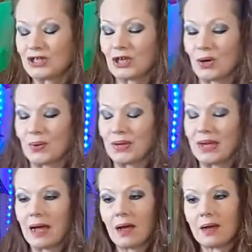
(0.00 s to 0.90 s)
So,
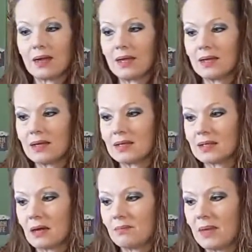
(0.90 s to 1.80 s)
yeah, it
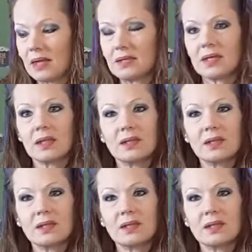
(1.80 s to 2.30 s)
is amazing